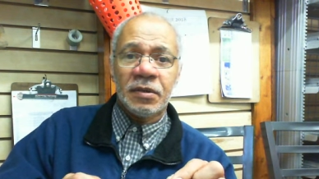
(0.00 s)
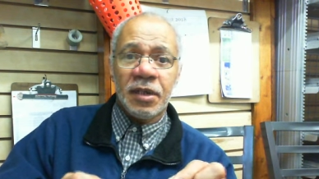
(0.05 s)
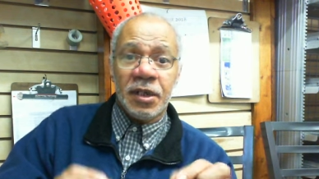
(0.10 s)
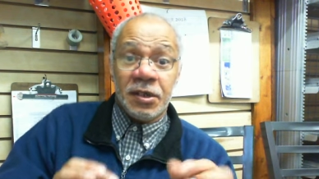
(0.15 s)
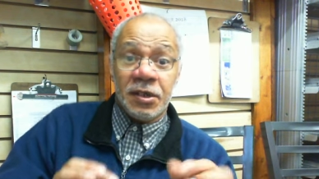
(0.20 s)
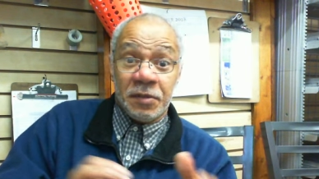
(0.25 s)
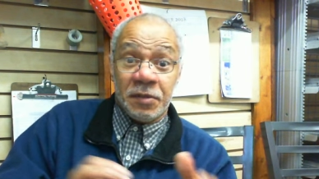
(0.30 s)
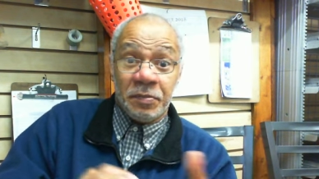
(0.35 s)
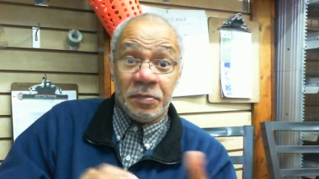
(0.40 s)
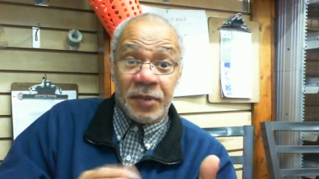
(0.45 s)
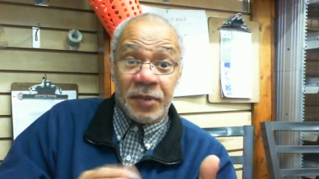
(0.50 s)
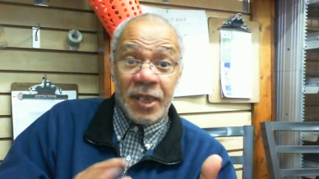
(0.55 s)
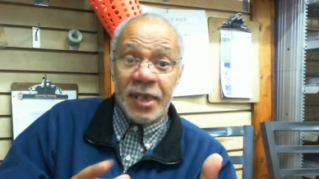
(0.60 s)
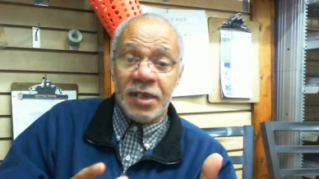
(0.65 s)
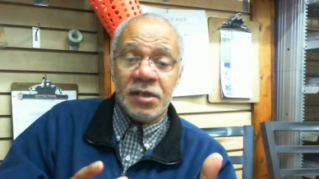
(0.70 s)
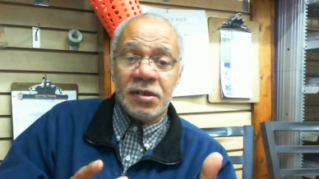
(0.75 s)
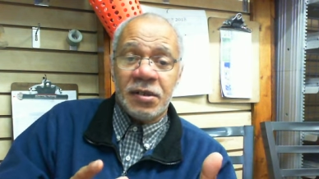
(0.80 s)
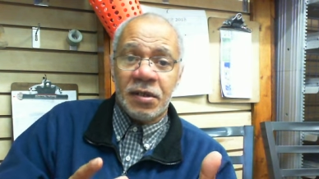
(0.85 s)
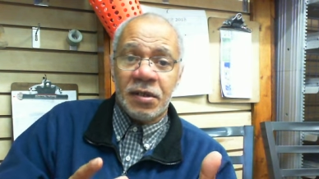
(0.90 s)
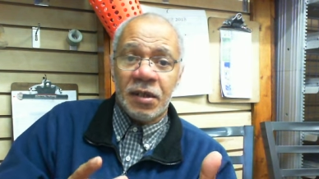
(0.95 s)
is the
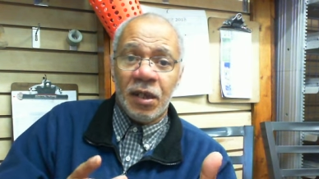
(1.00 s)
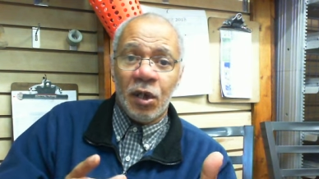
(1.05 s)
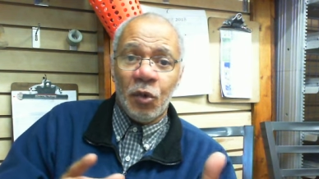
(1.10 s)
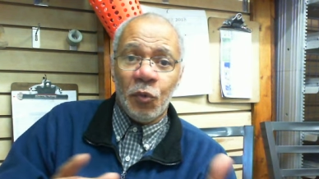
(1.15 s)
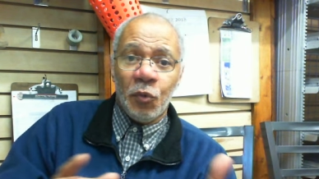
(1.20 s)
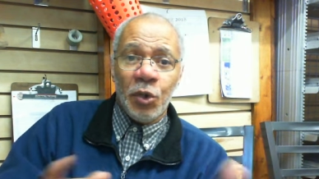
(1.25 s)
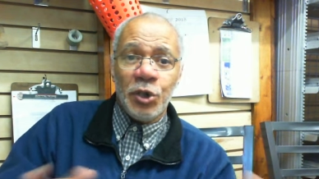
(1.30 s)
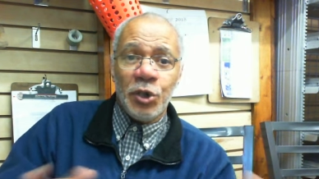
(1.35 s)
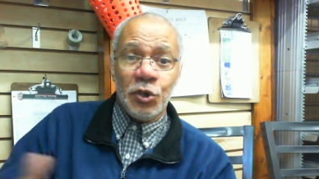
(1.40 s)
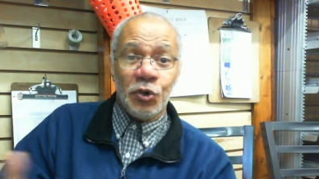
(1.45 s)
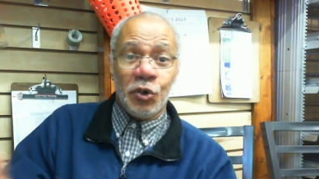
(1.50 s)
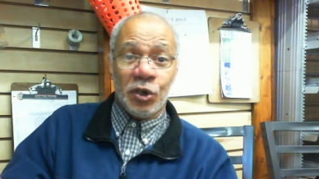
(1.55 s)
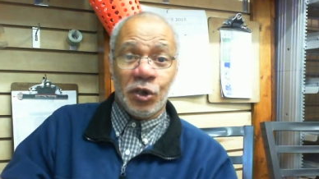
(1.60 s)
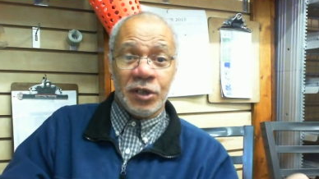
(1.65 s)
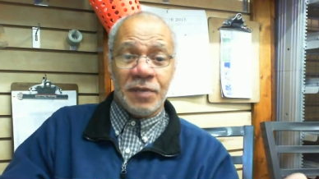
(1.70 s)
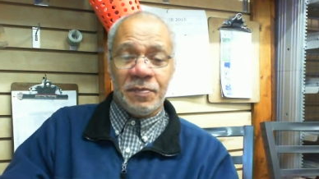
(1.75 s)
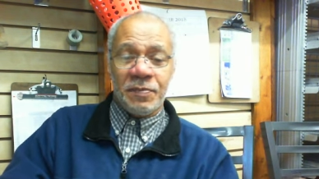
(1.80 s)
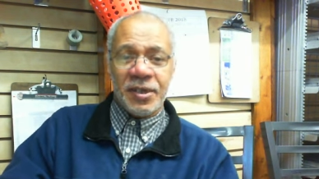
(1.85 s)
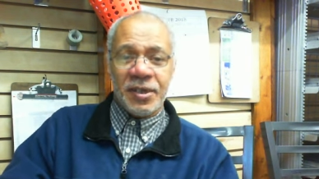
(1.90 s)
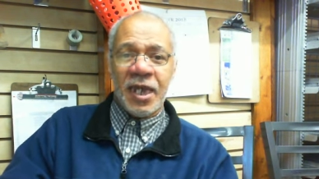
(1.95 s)
place where you're
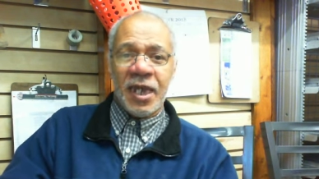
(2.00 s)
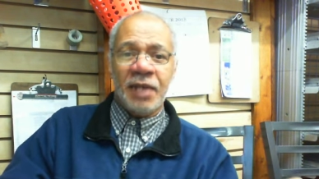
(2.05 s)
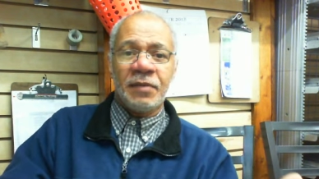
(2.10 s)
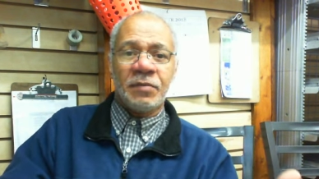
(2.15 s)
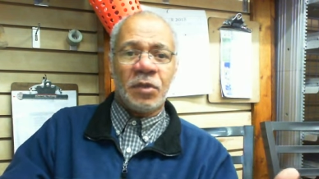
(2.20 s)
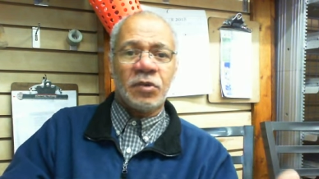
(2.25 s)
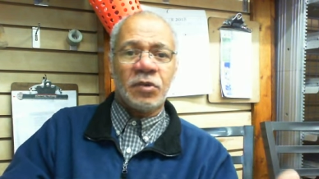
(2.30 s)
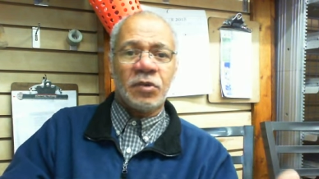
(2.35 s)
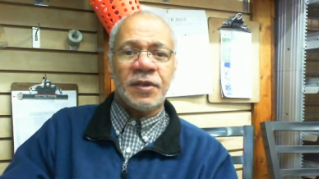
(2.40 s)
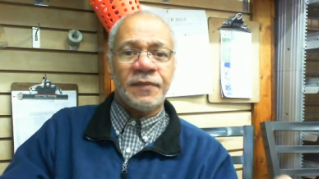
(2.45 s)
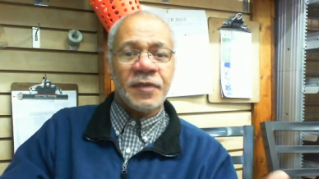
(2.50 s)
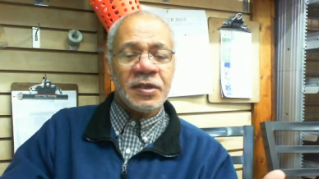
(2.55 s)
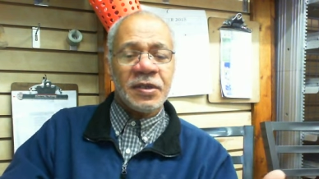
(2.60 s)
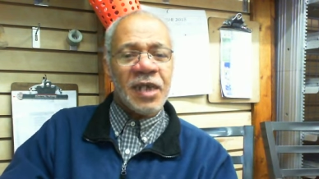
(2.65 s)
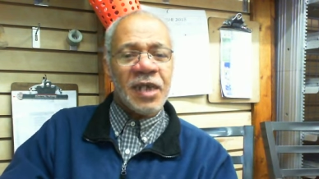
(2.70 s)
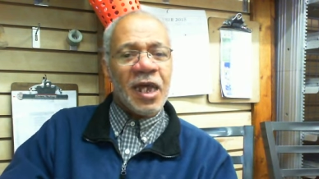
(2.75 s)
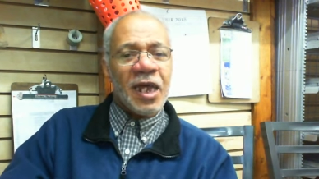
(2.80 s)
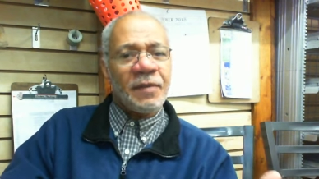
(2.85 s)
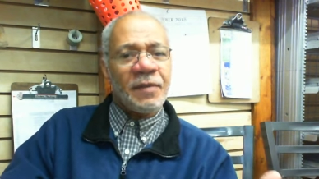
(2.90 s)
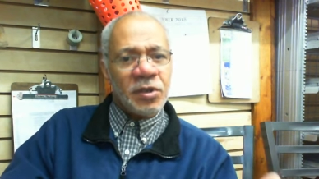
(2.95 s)
going to be at most of the
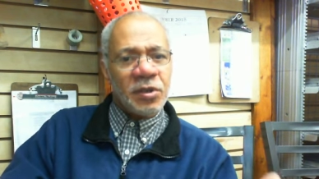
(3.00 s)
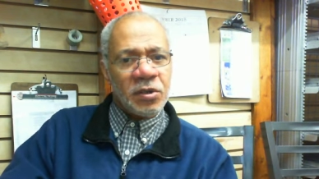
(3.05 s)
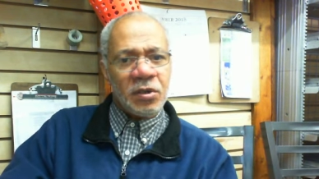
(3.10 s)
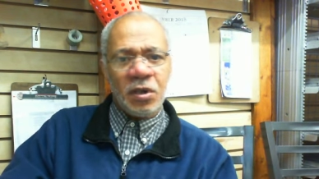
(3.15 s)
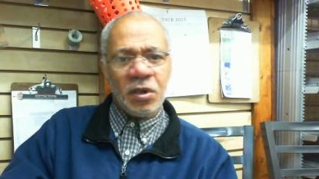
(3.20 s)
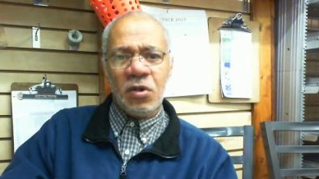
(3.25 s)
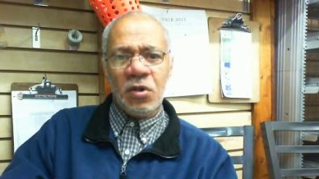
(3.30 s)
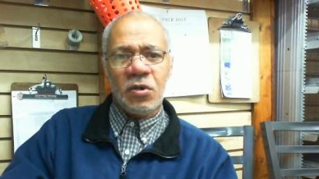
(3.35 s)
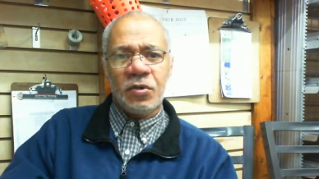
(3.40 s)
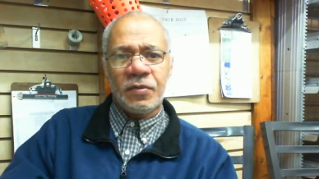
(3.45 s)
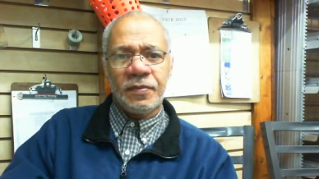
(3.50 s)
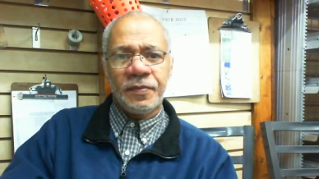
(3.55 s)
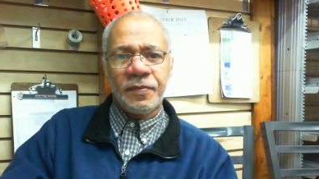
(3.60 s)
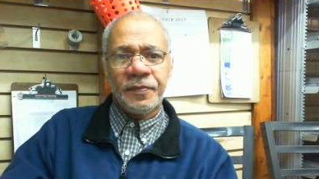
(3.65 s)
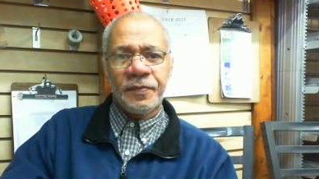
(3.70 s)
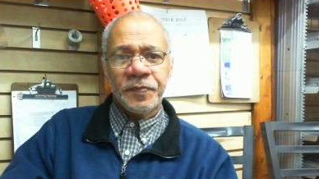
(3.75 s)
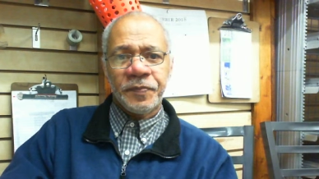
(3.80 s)
time in your home